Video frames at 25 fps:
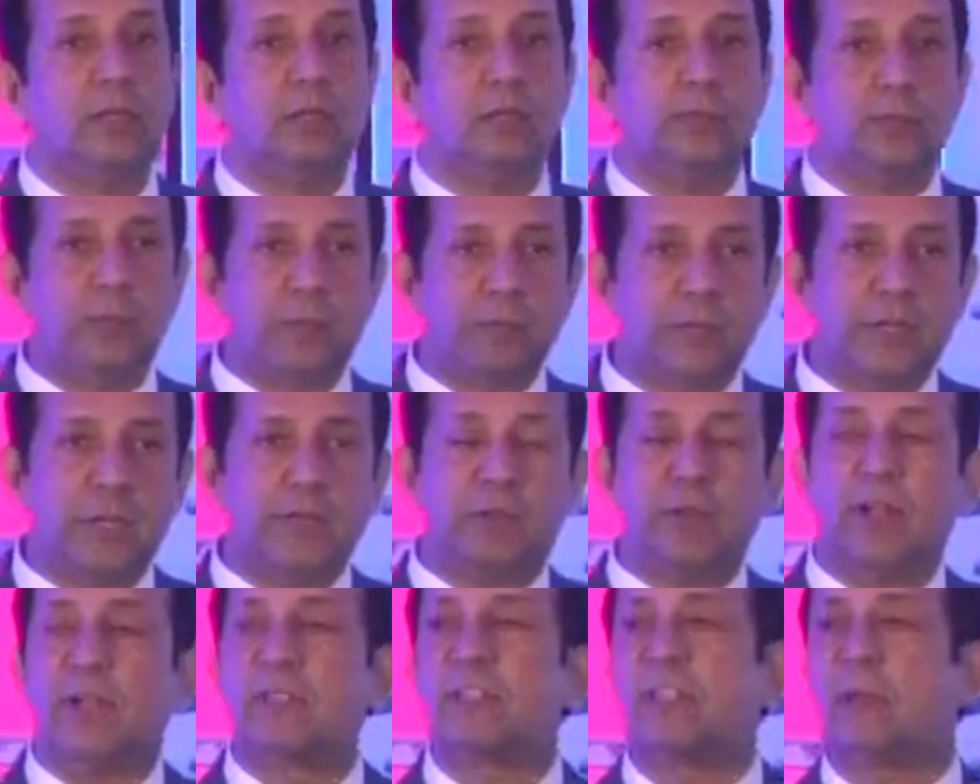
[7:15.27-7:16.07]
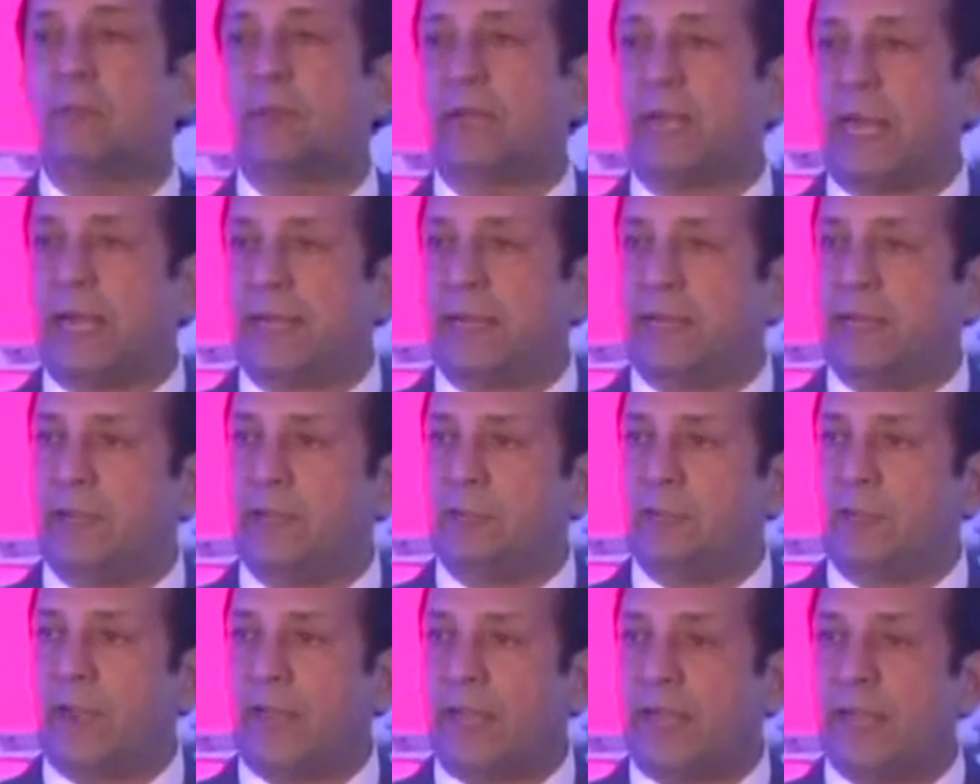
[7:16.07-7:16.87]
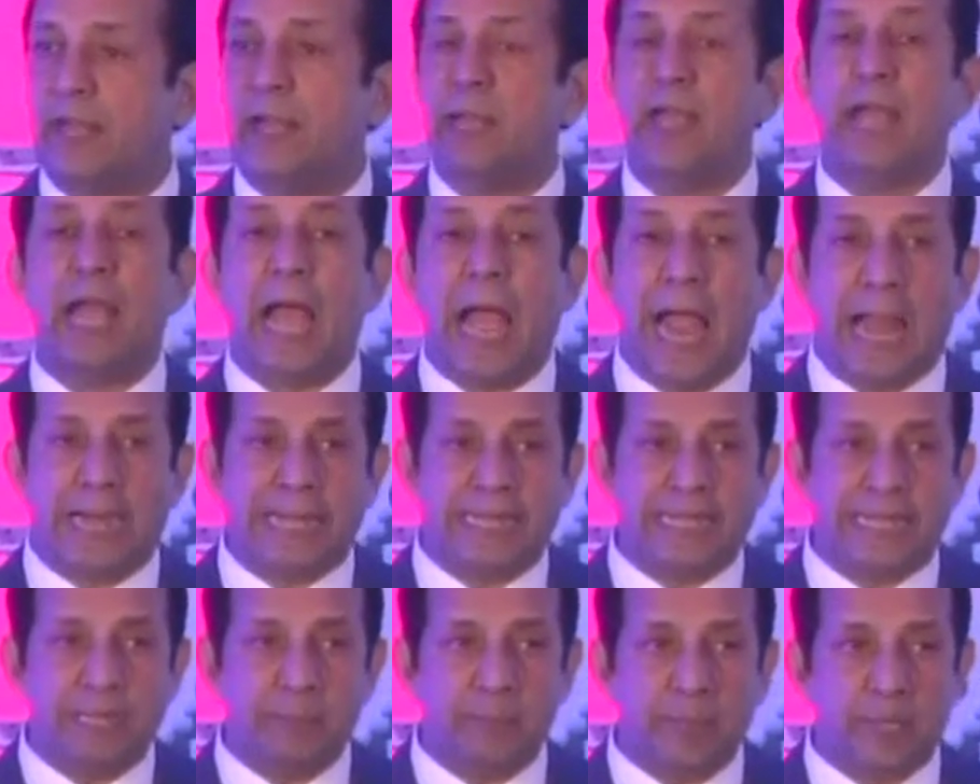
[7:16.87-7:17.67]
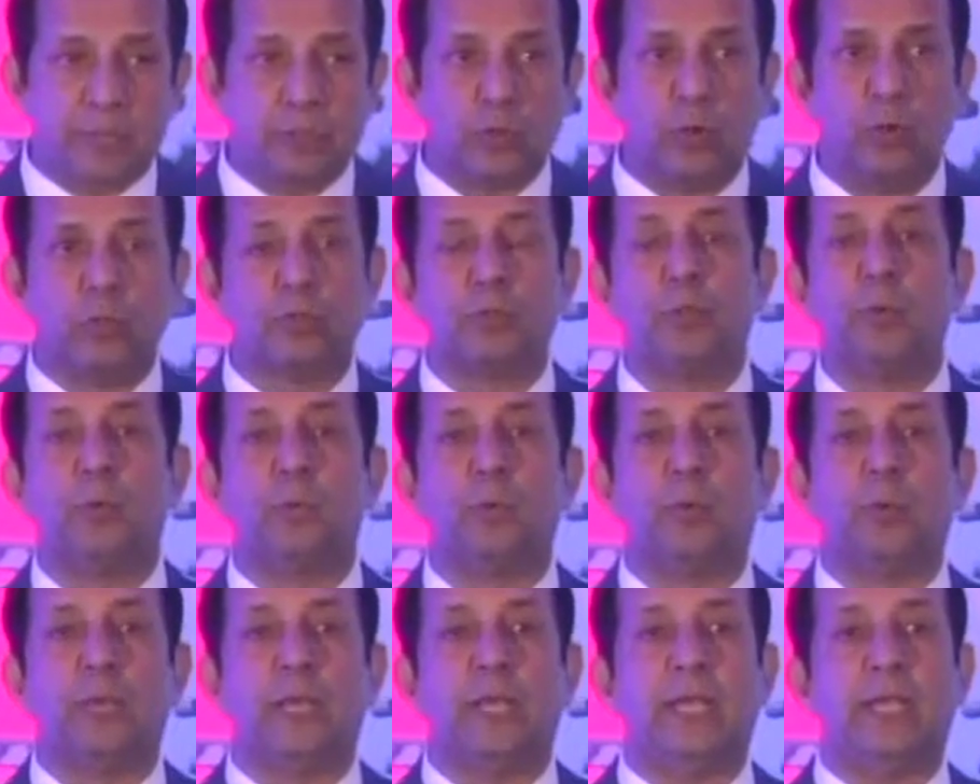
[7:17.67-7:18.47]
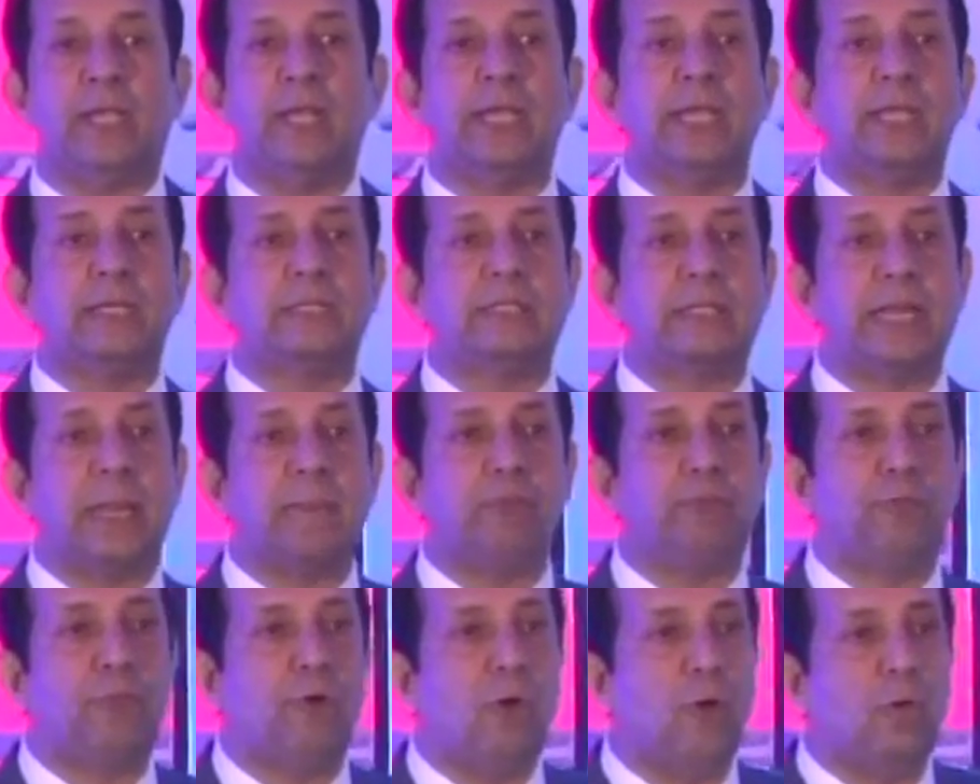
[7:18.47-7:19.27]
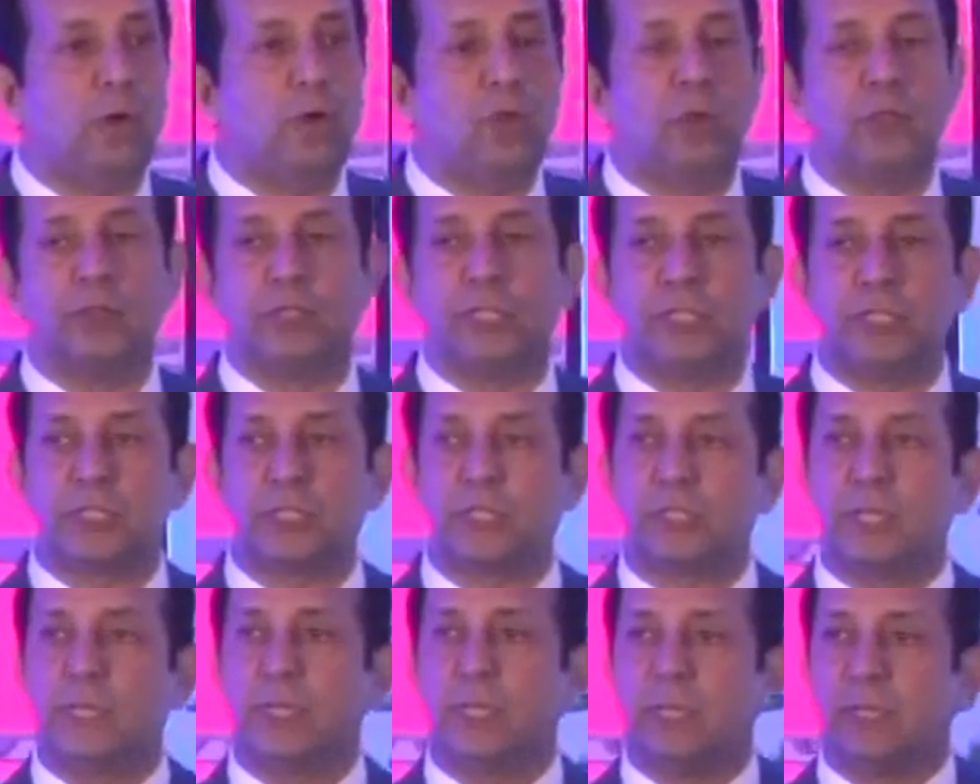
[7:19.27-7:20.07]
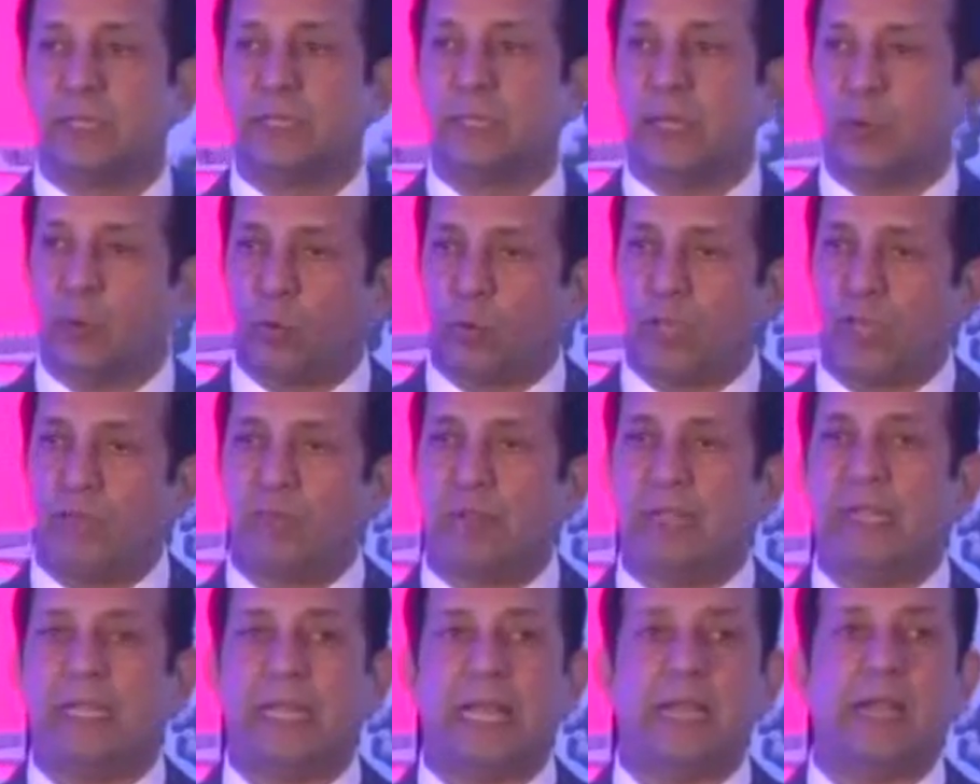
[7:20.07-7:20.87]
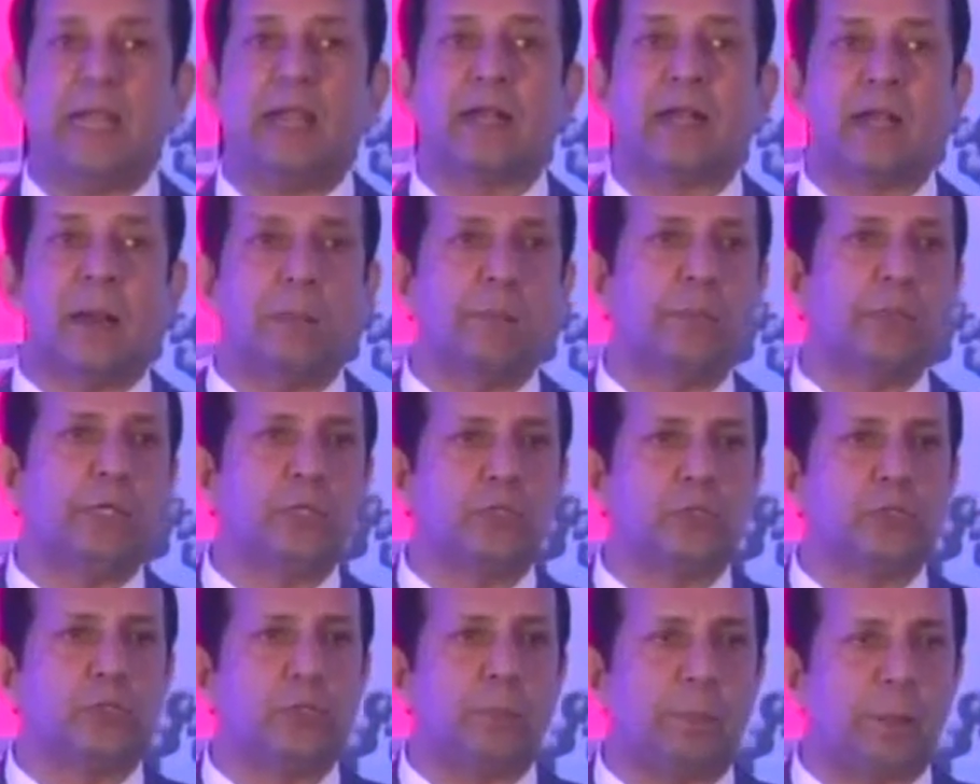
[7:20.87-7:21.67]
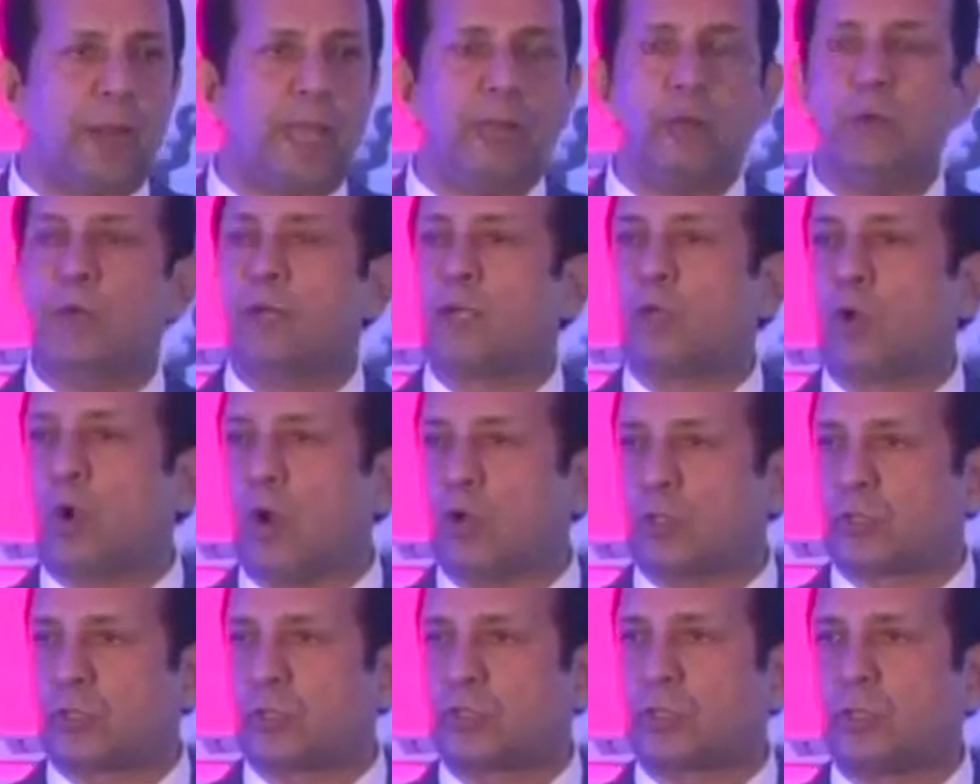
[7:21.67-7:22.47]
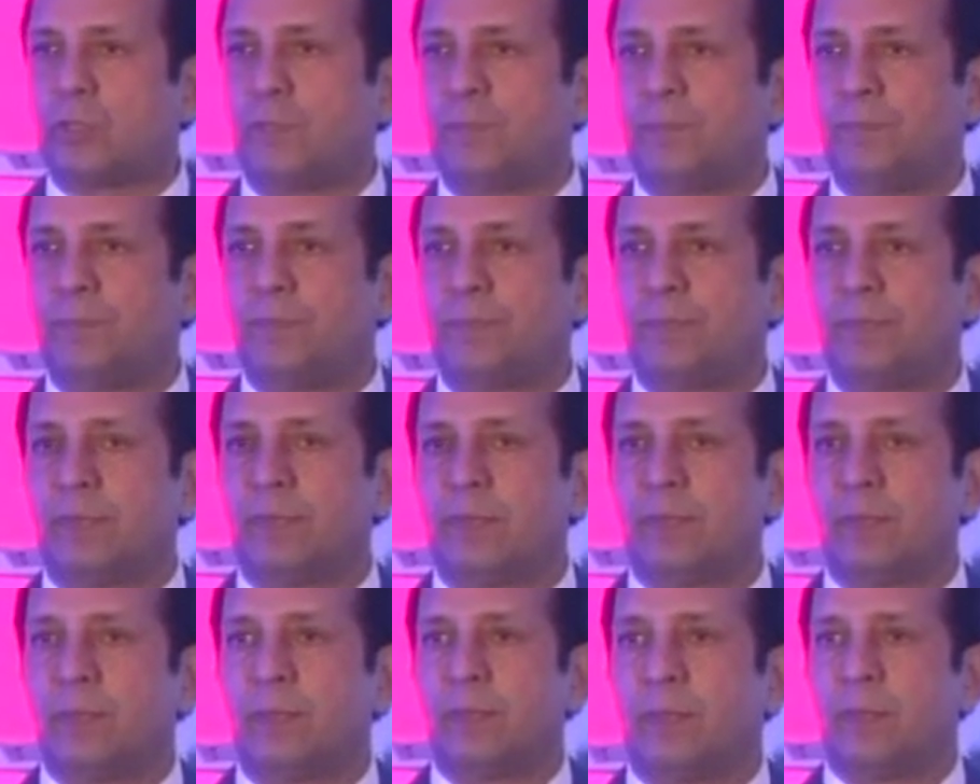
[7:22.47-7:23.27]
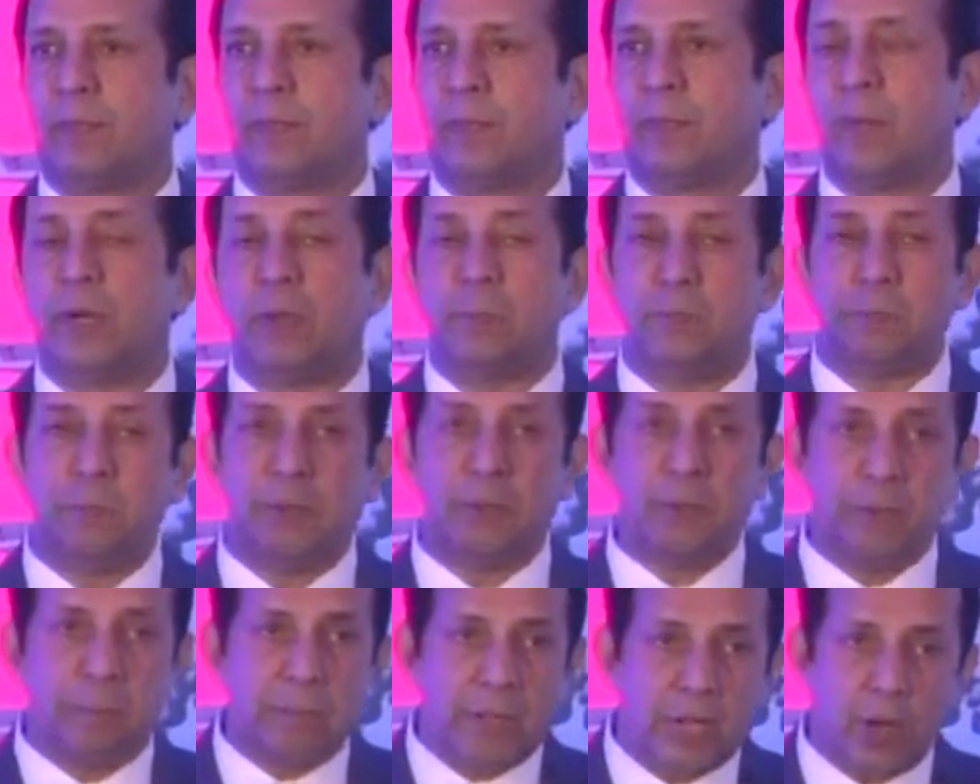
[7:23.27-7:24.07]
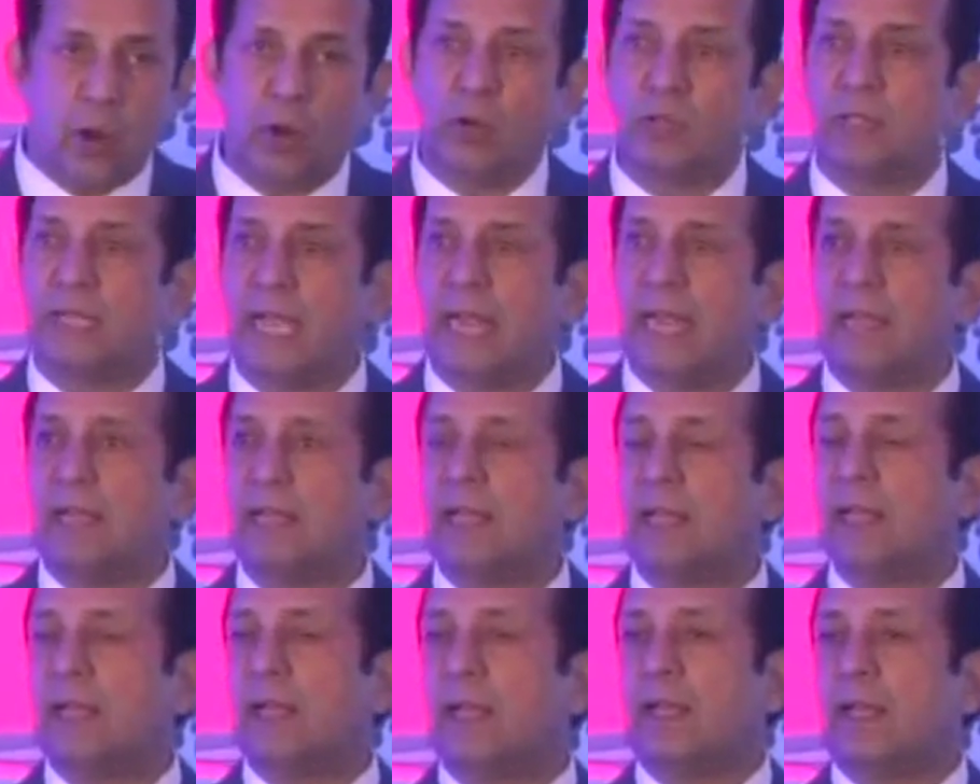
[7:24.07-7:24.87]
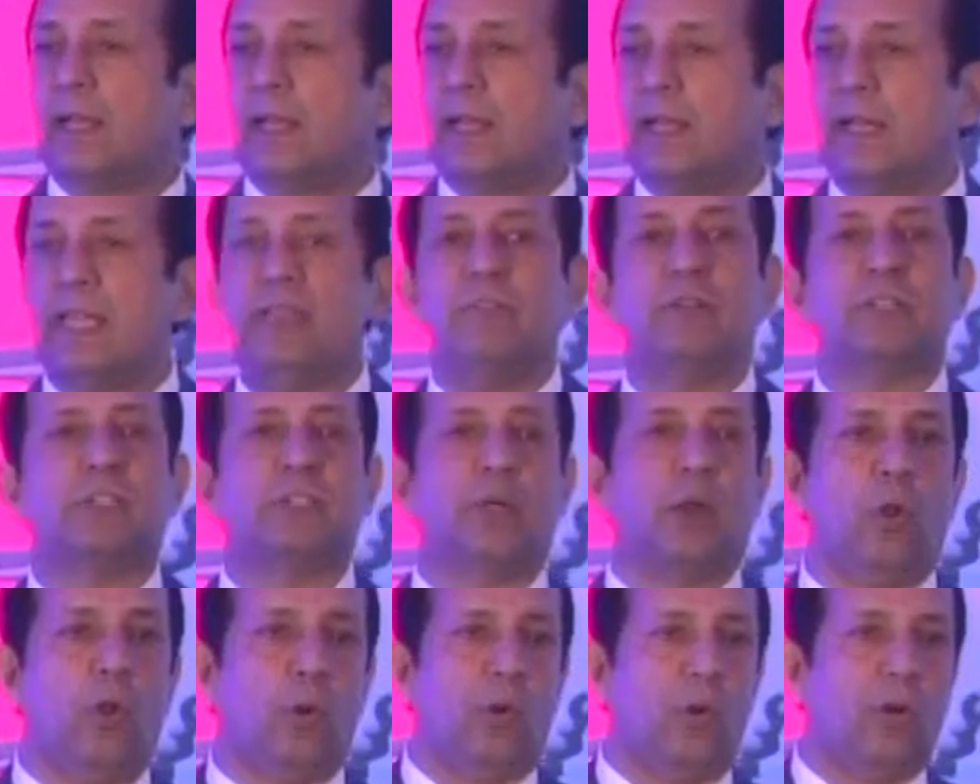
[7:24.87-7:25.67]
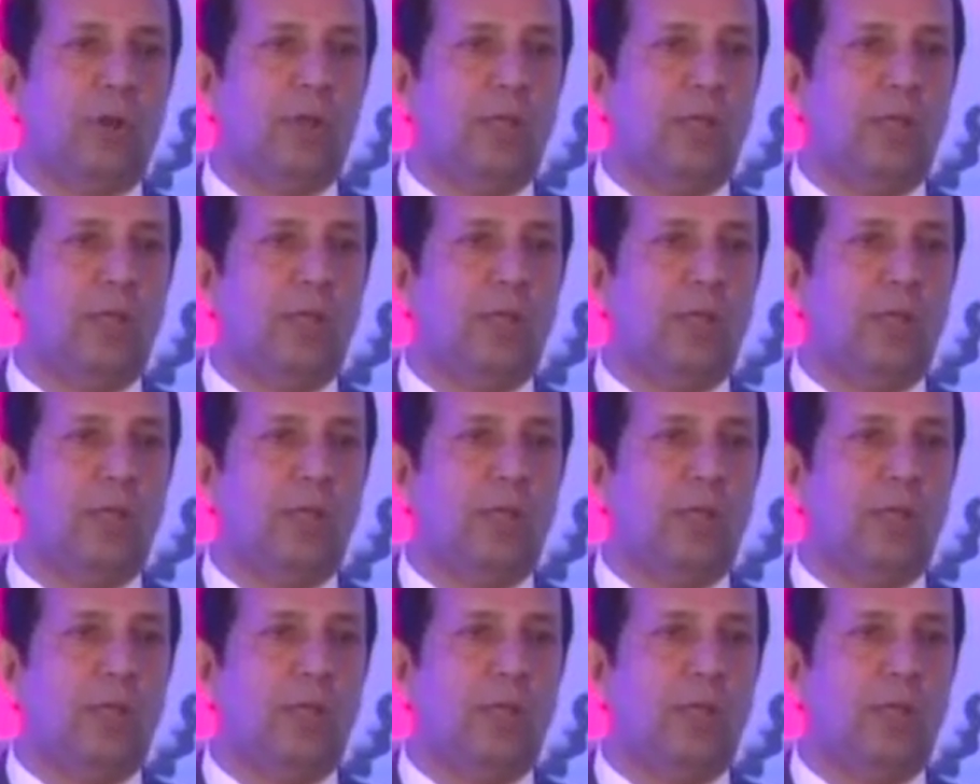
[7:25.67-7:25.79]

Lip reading: 50 drugs have been identified. IDMA has also put a step forward on this, that, okay, we'll tell our companies to supply you at cost. But beyond that, leave us alone.